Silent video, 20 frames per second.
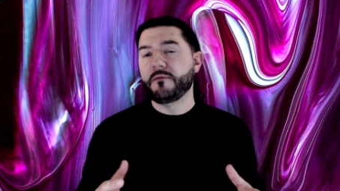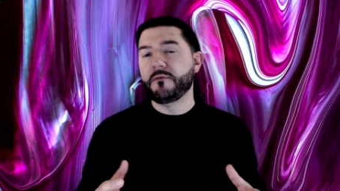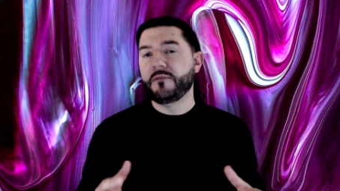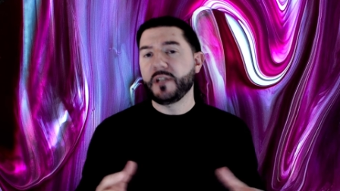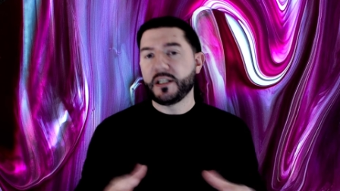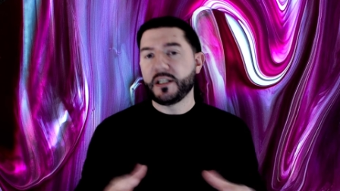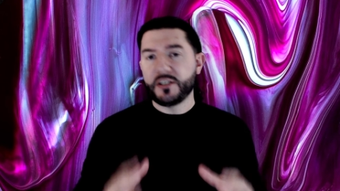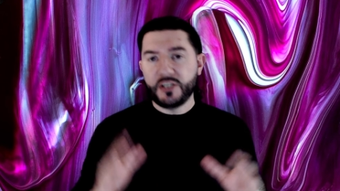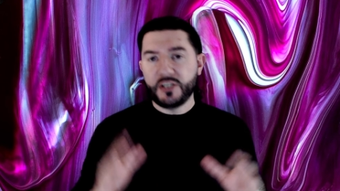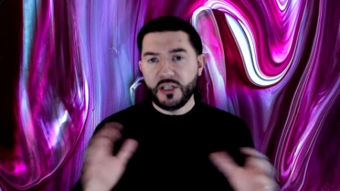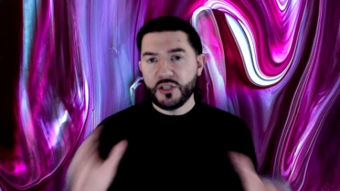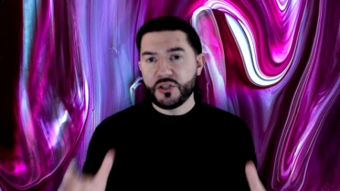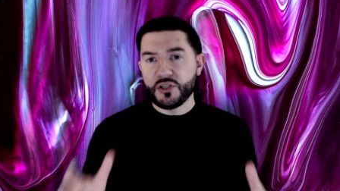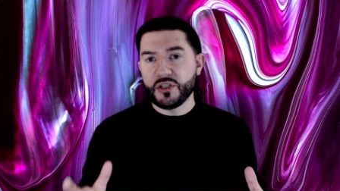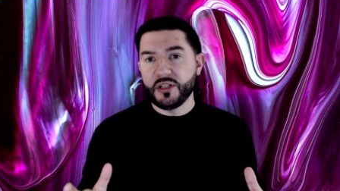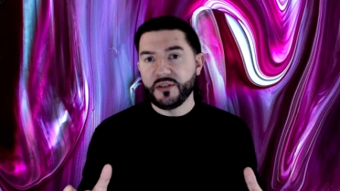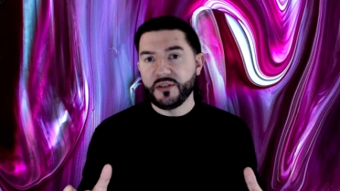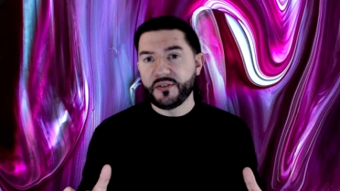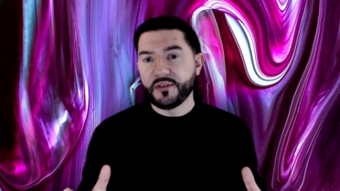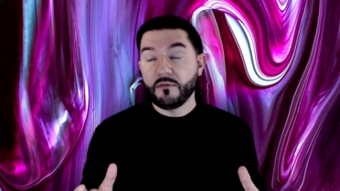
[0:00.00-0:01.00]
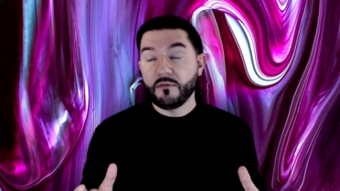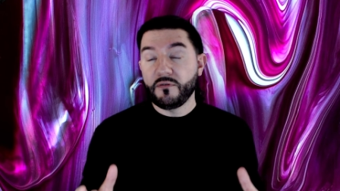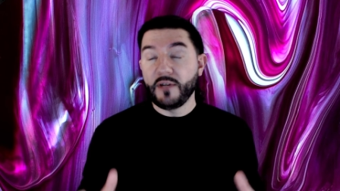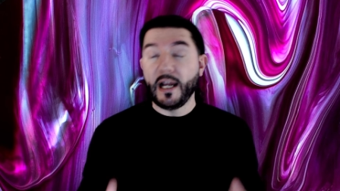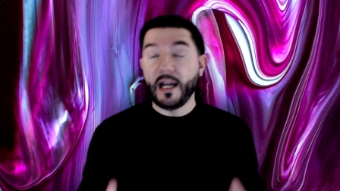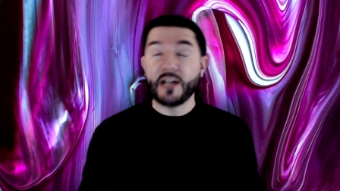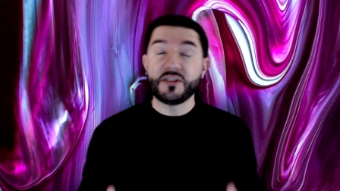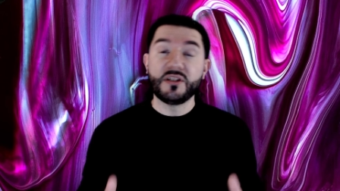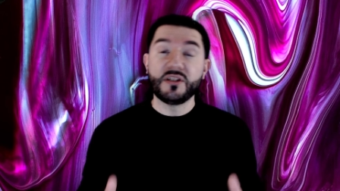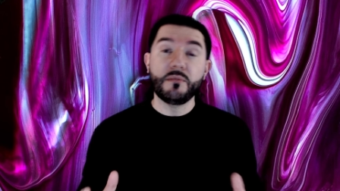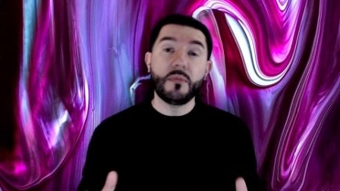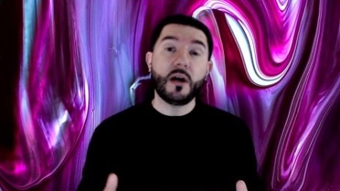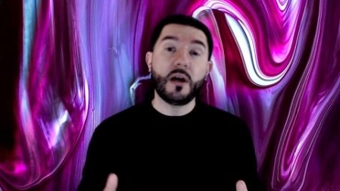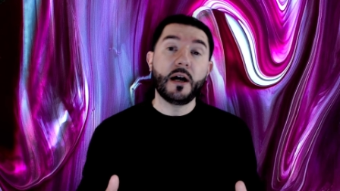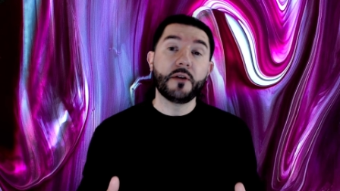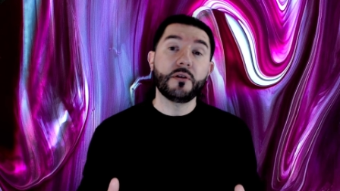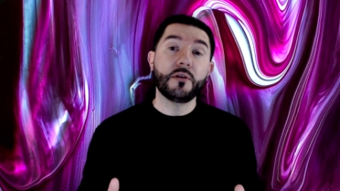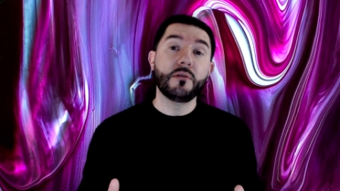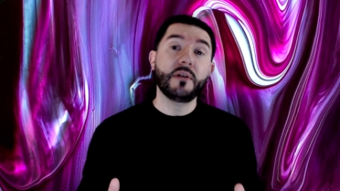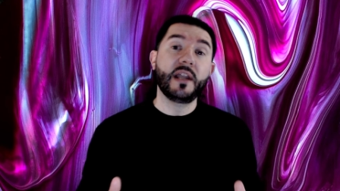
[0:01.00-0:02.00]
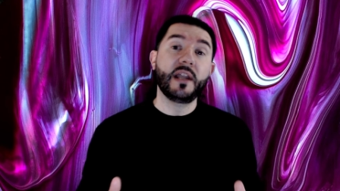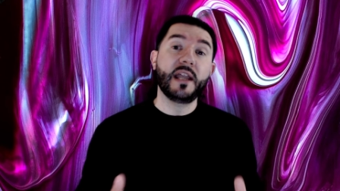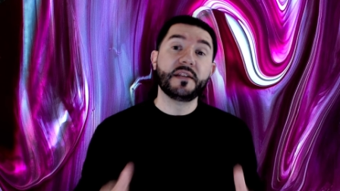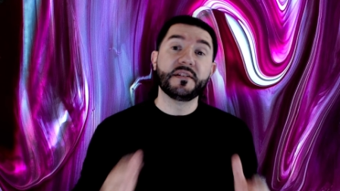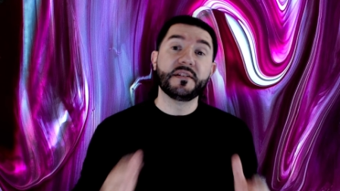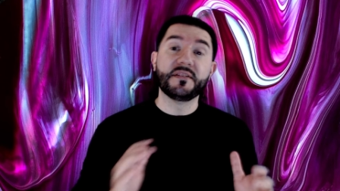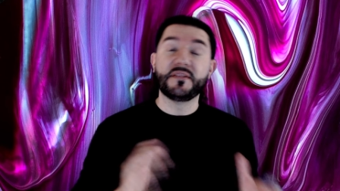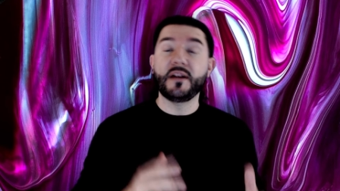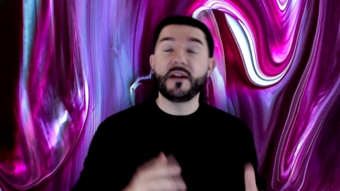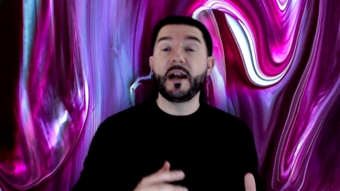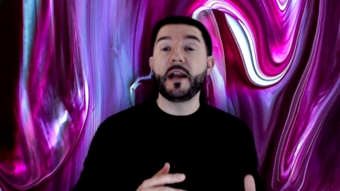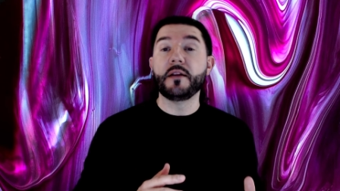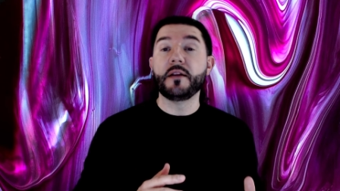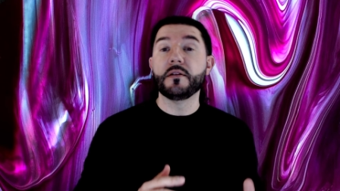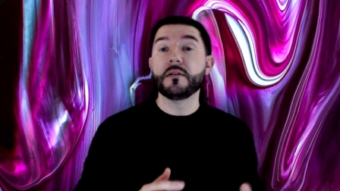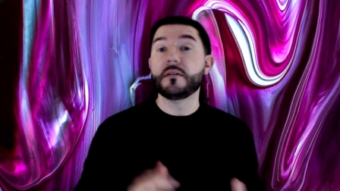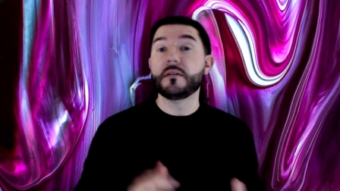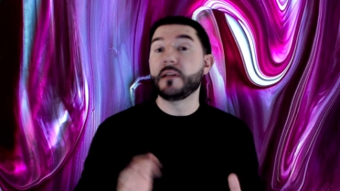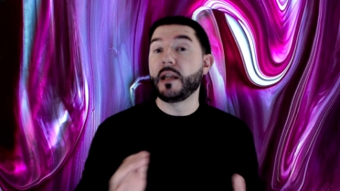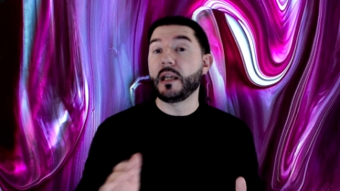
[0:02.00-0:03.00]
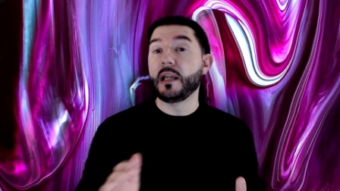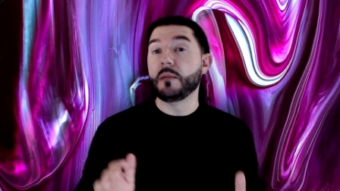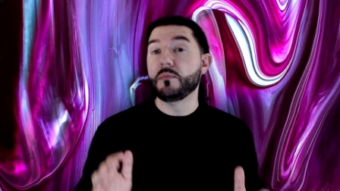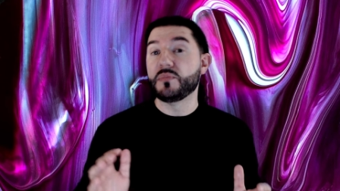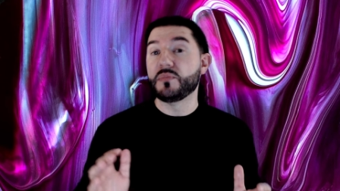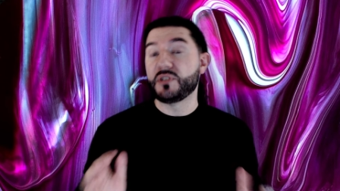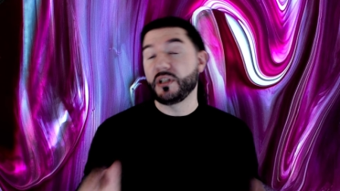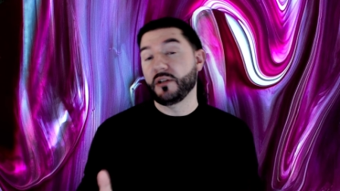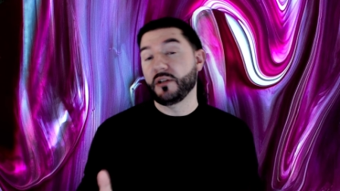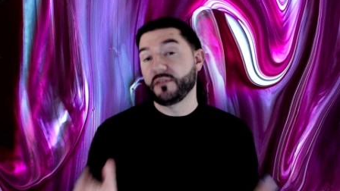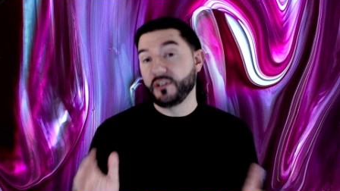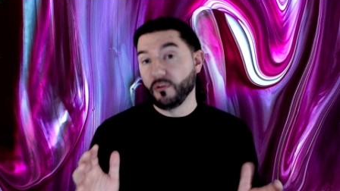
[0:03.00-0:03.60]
fictitious fashion model and designer named Chelsea